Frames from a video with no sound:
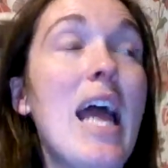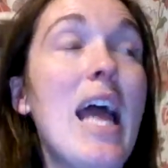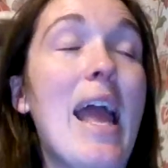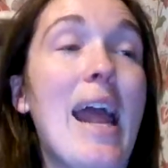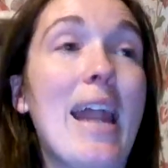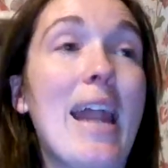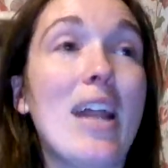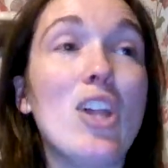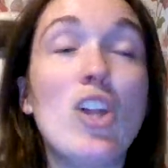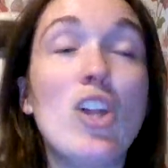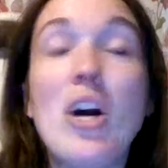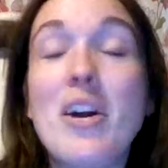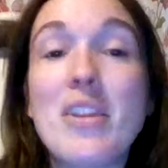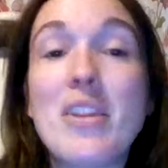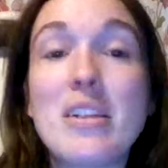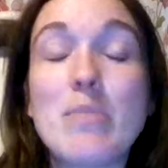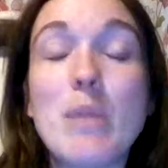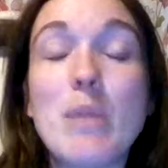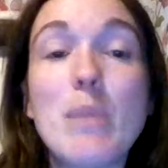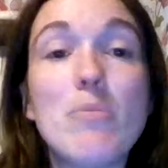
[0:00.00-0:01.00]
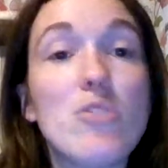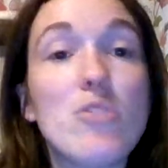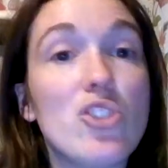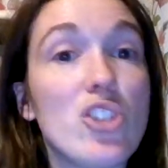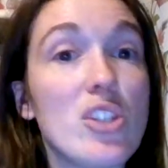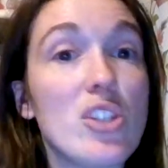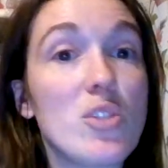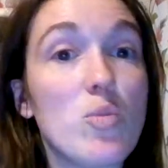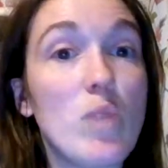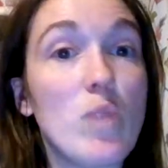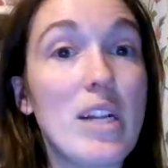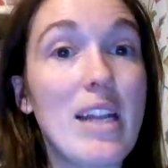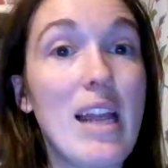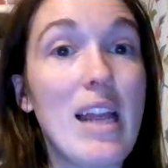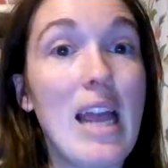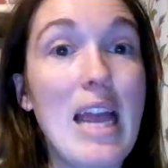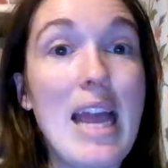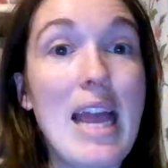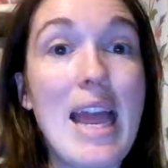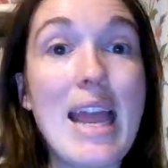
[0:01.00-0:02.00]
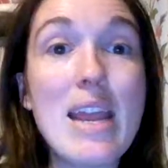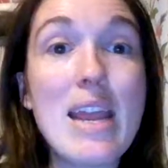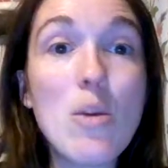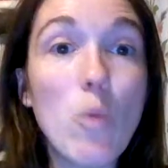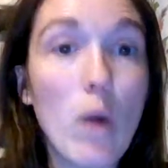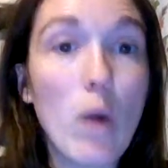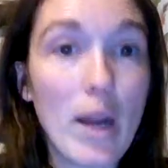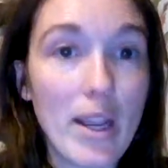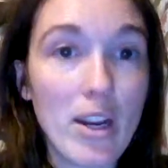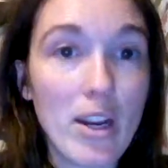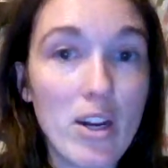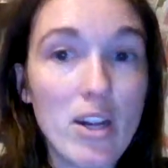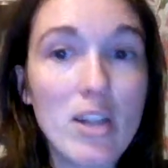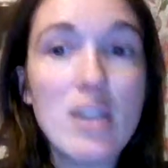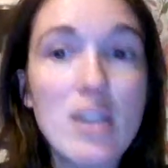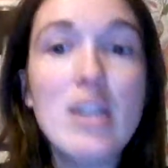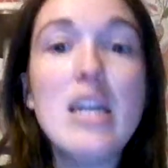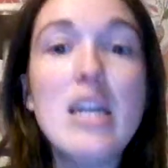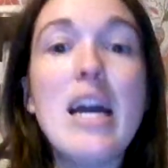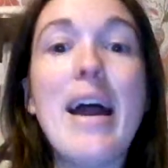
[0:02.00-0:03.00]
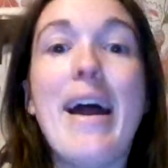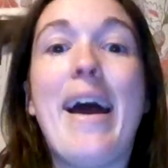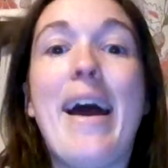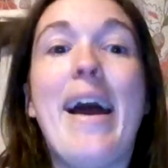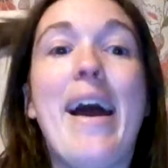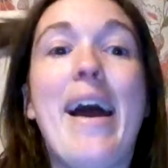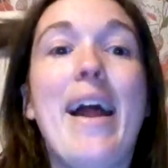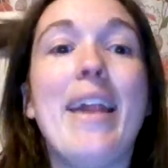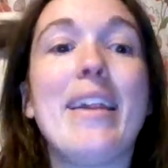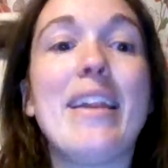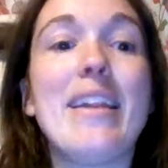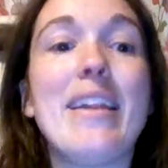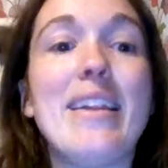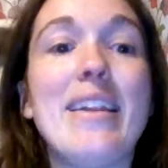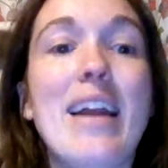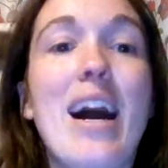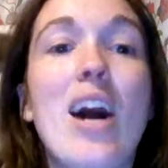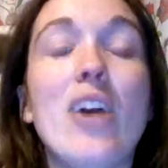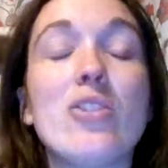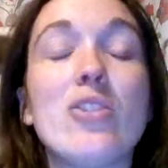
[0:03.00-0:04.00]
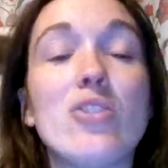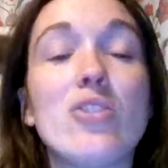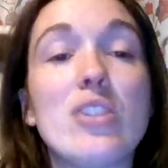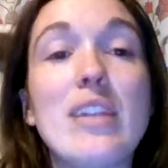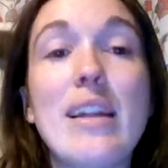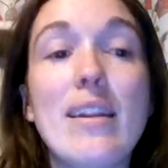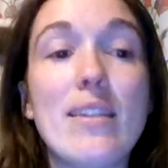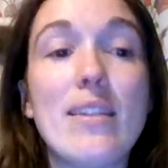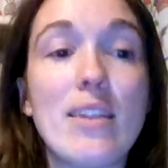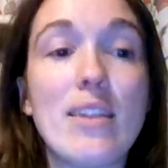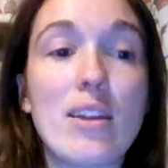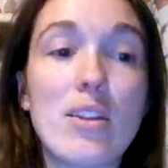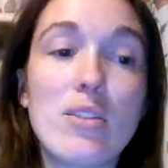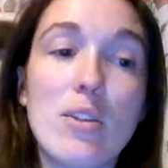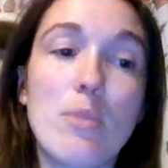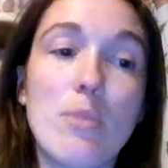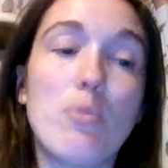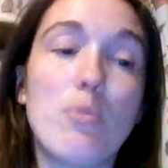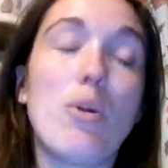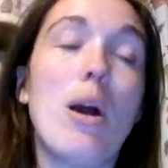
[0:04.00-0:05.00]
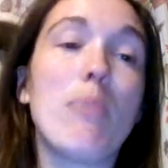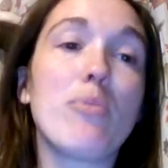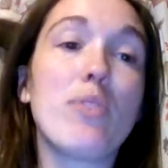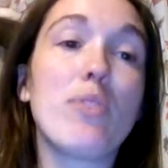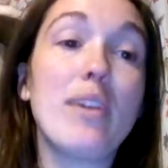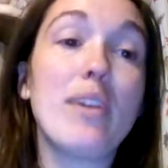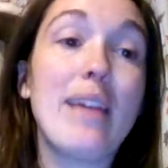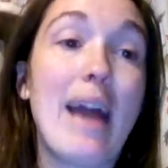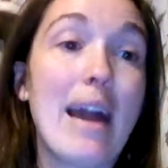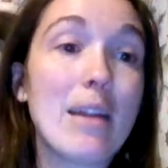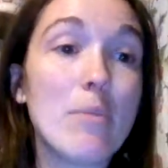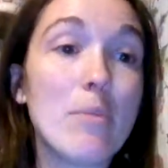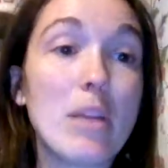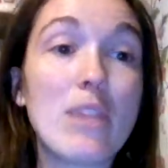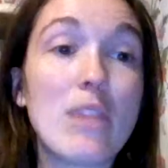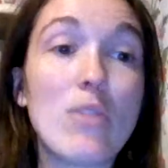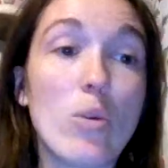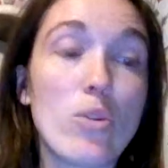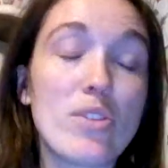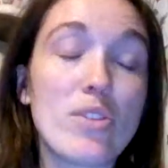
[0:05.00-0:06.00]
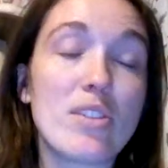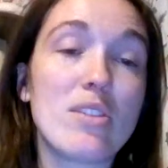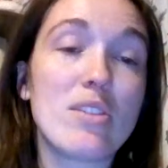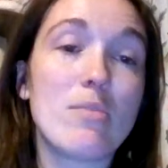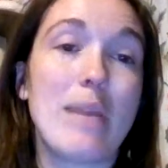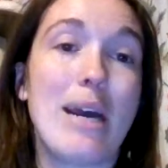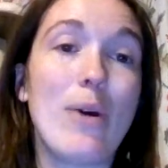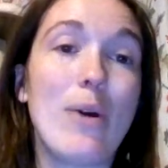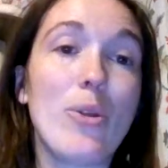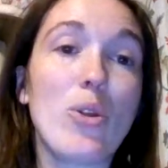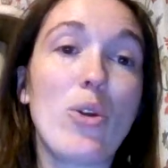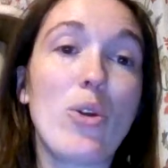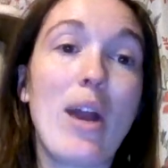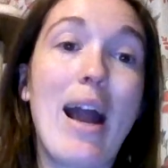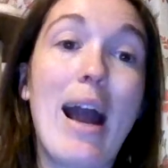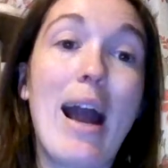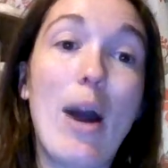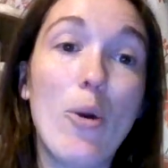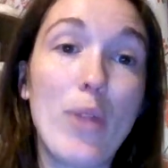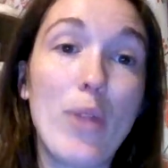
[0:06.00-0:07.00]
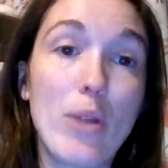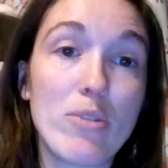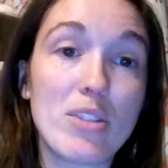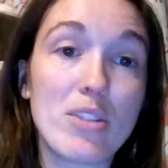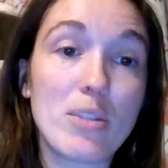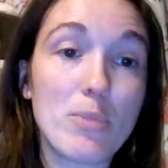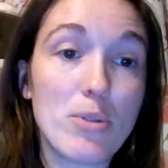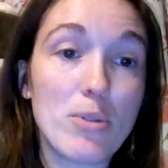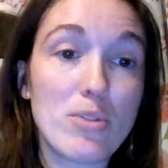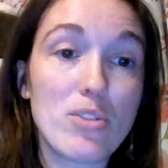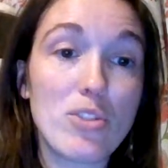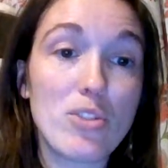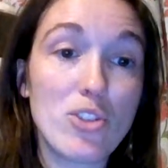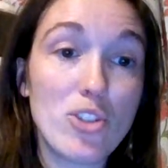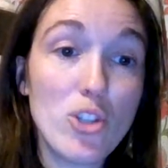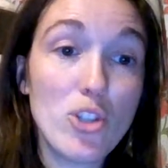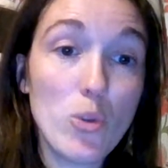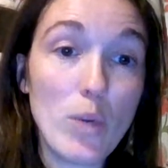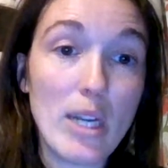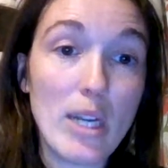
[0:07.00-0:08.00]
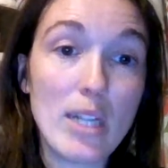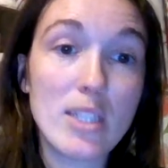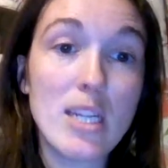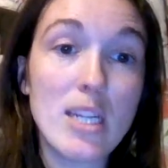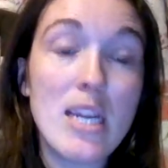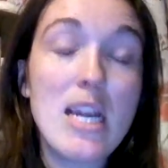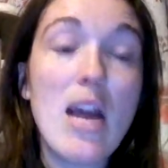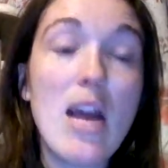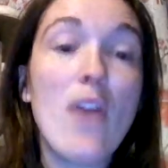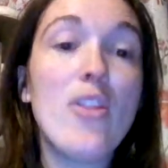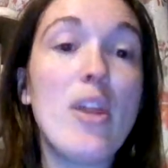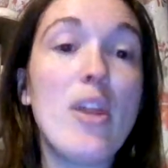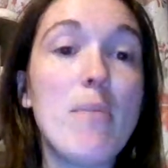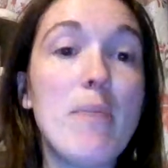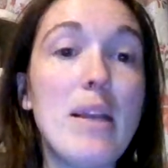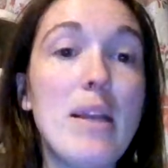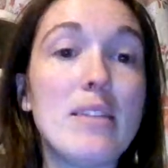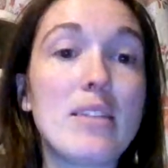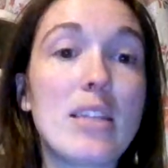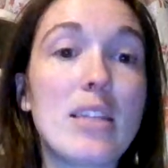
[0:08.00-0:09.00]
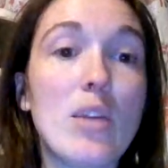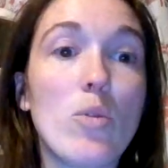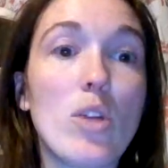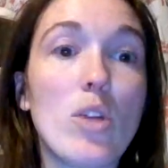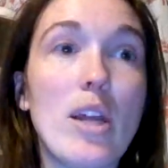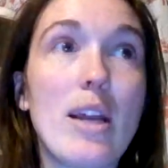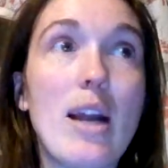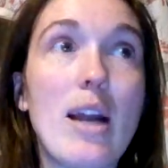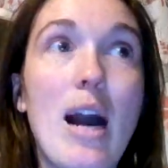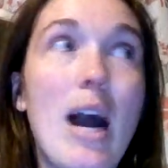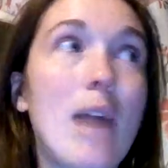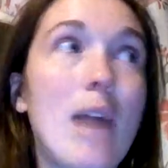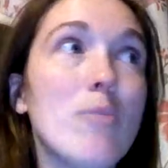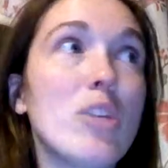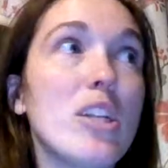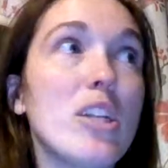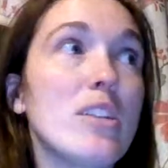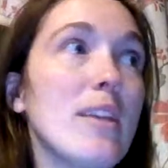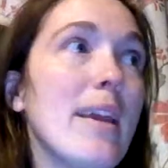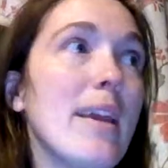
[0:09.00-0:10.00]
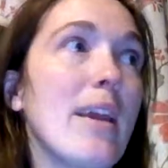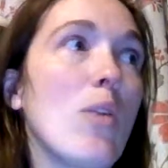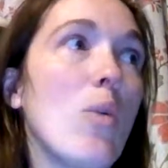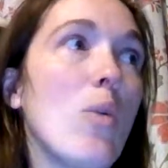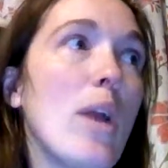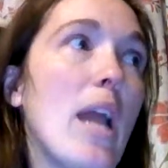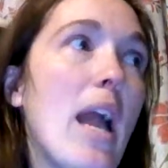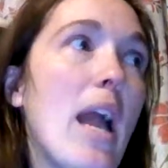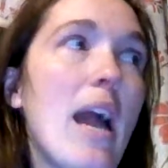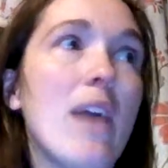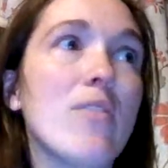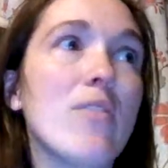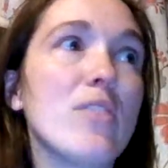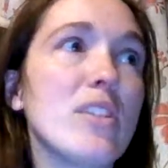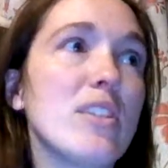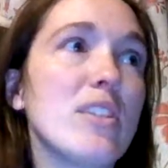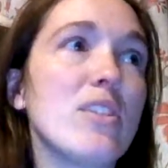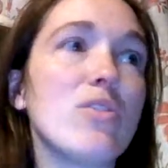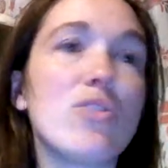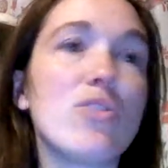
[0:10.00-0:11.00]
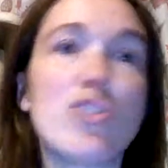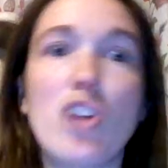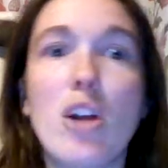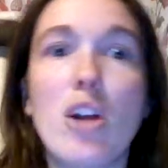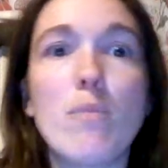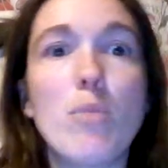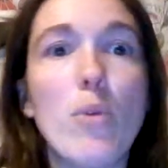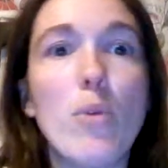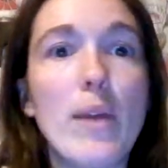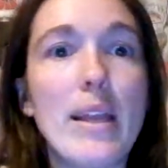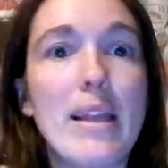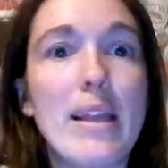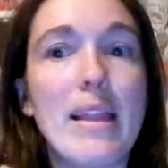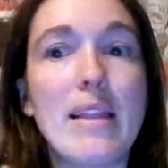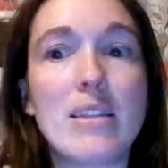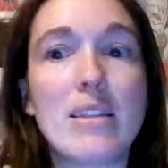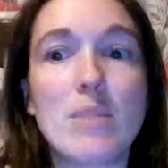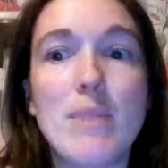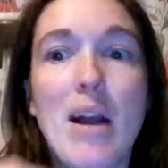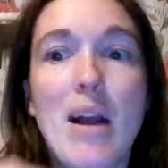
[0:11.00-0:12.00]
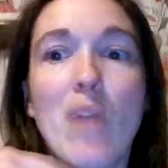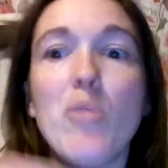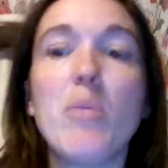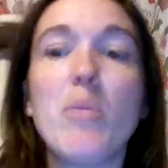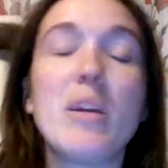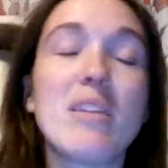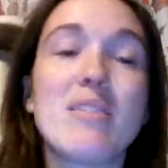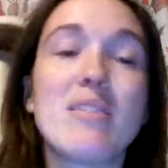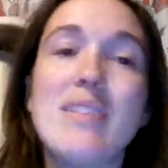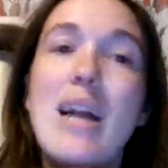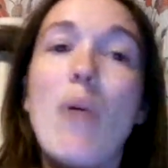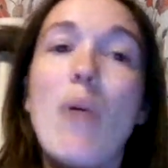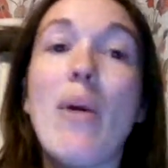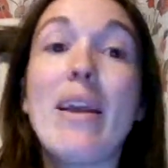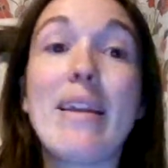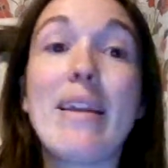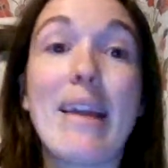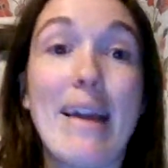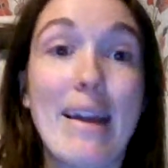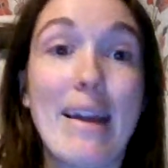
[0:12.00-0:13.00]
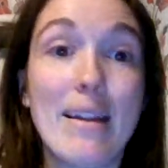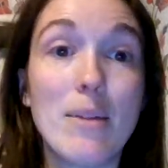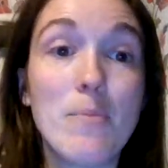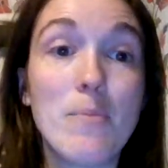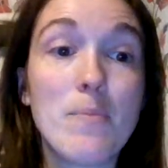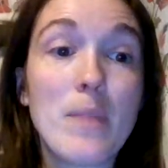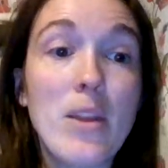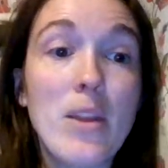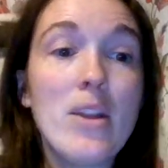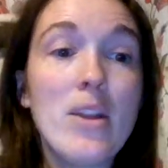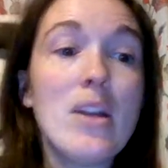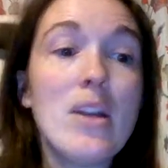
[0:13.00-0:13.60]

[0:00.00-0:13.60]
And a lot of these people just went haywire, and not understanding the proper anatomy of a horse's mouth or how they were supposed to do it, they basically were like, I'm going to take away every single sharp point in this mouth because now I can.